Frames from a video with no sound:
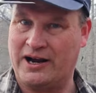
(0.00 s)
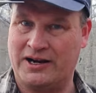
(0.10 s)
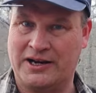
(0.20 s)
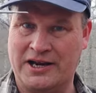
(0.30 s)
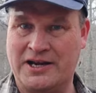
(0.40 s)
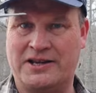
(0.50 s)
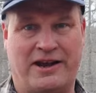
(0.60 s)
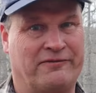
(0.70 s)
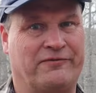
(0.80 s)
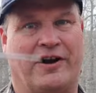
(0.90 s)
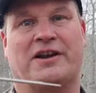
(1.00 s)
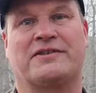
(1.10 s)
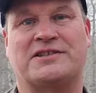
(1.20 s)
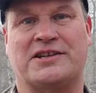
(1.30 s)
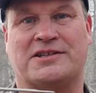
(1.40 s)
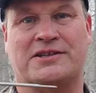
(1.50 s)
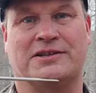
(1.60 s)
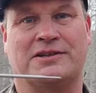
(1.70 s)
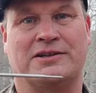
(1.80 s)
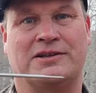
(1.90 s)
are heat and fire resistant.